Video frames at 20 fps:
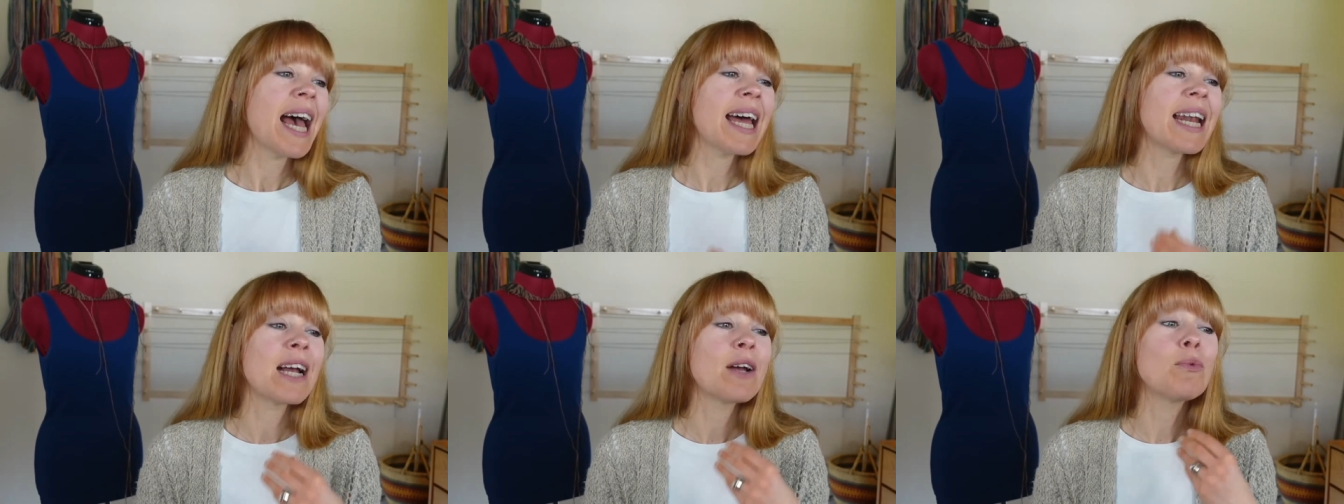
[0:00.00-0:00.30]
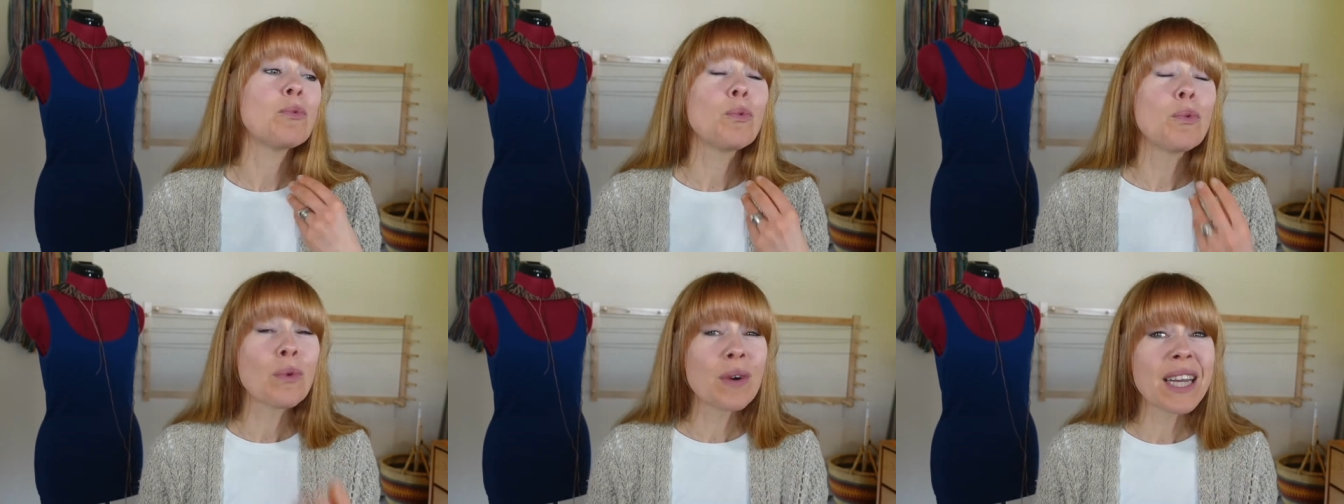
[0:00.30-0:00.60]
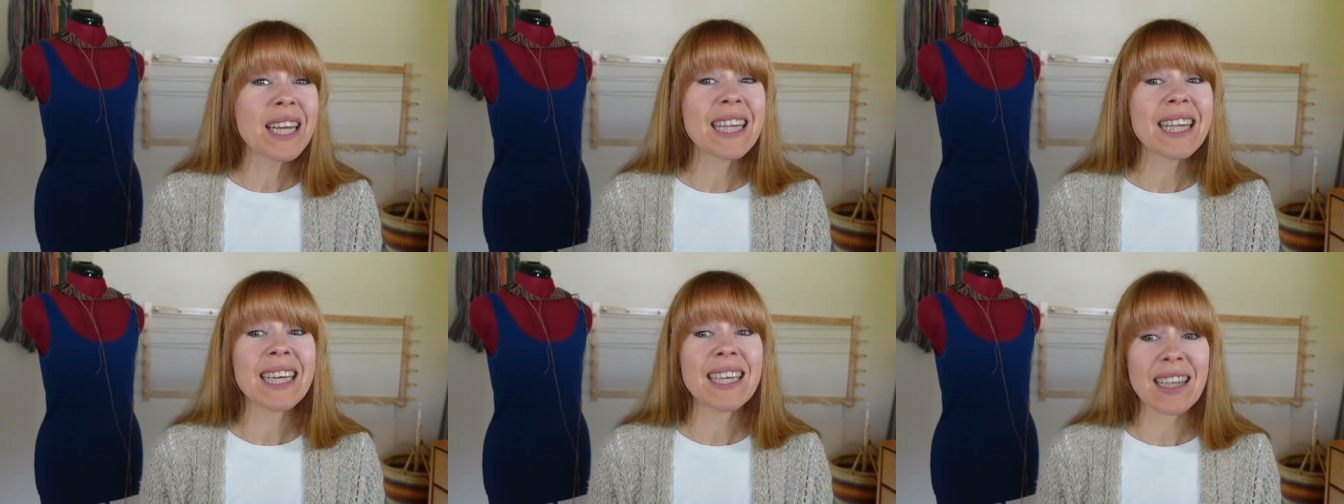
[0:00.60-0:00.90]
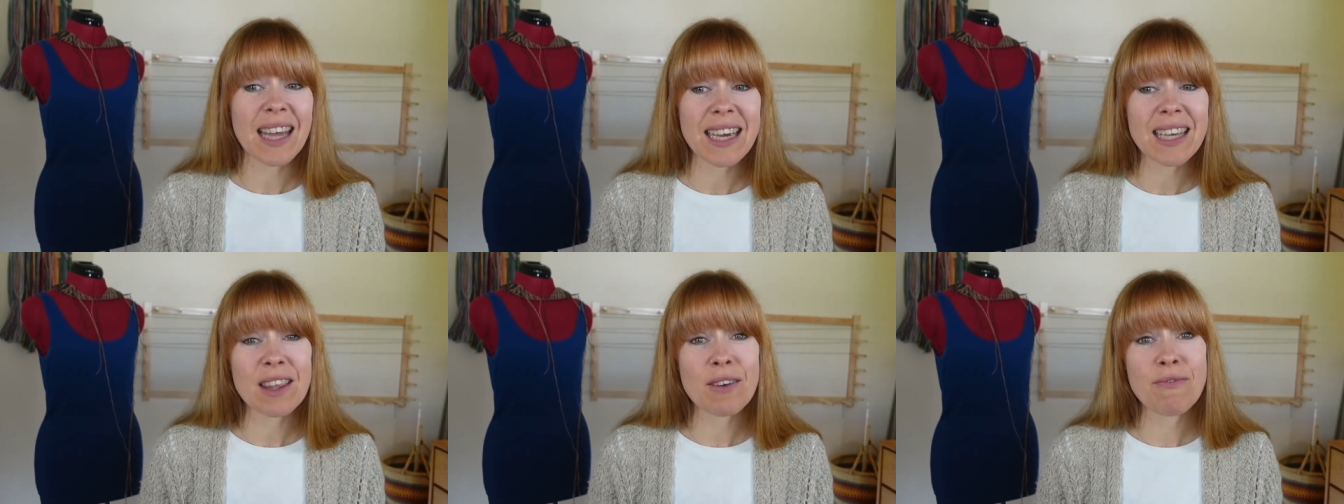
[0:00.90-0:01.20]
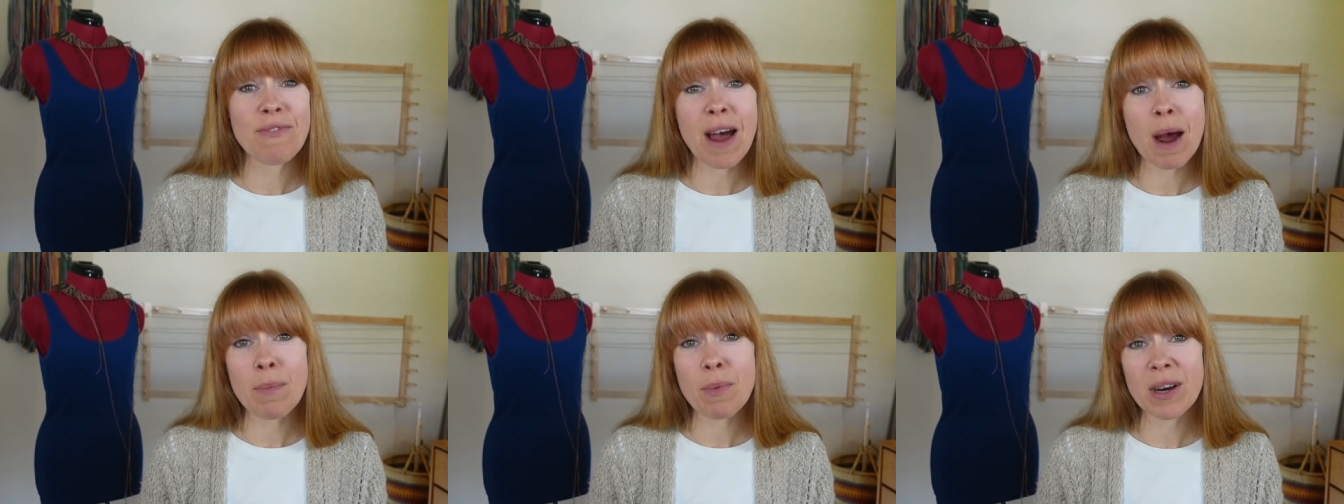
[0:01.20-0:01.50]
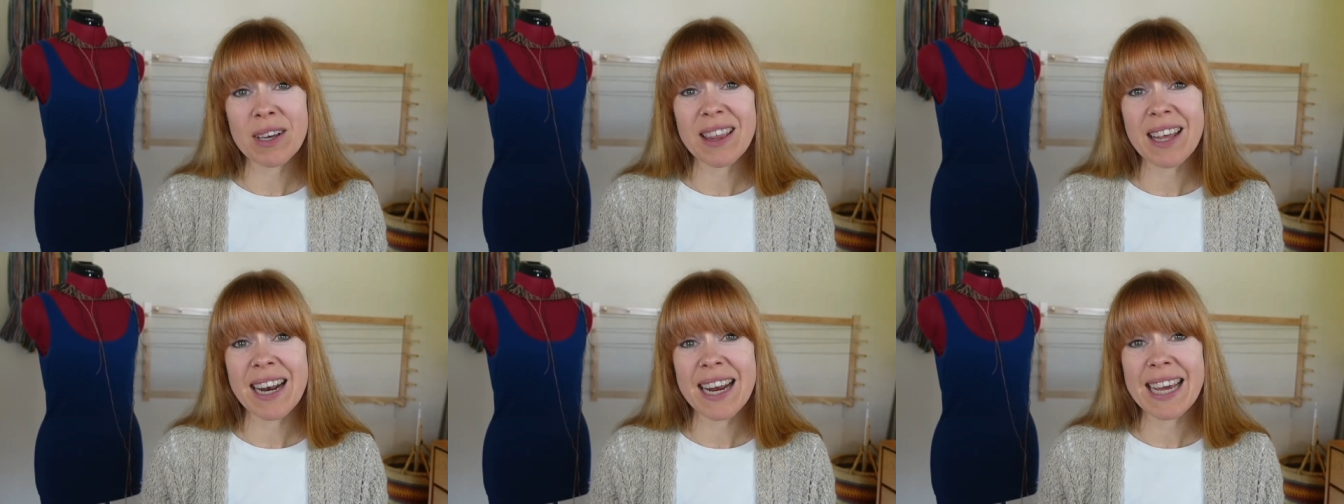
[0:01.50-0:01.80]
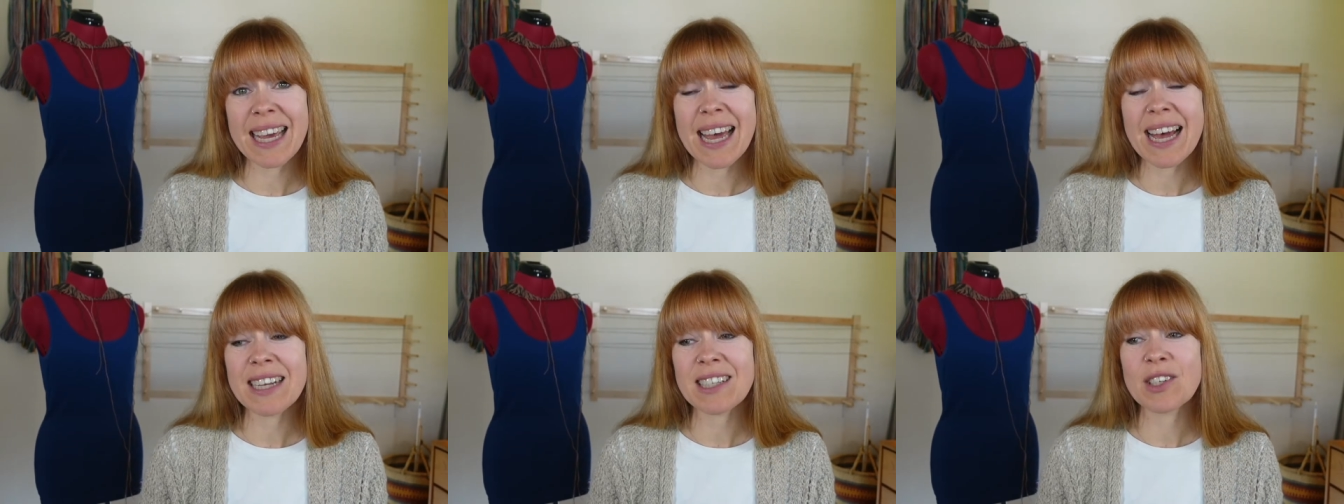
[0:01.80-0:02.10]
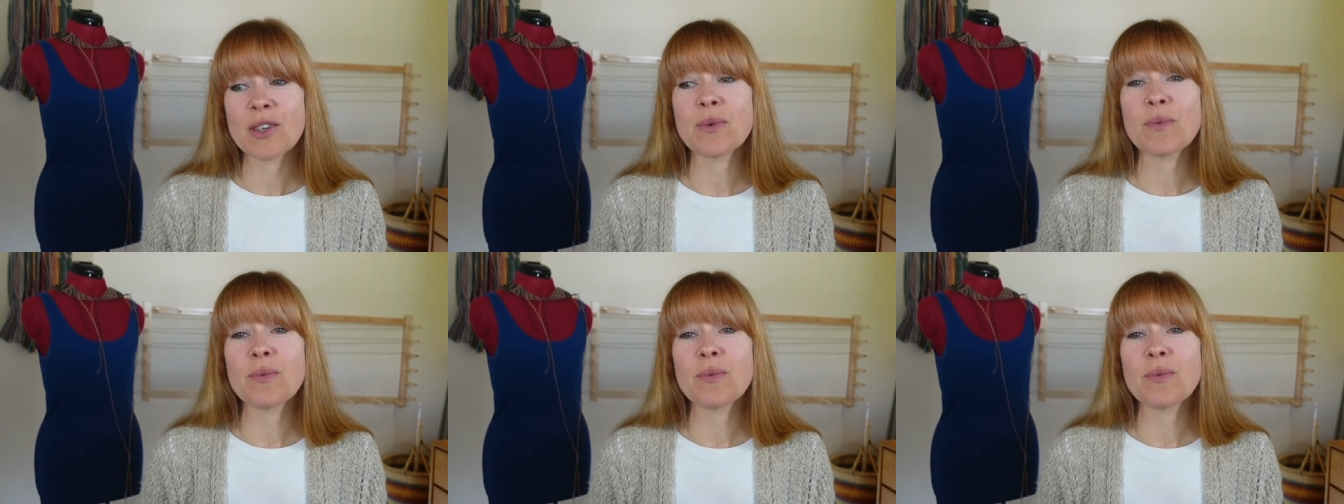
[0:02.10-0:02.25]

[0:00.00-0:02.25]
And I really like the fabric that I get.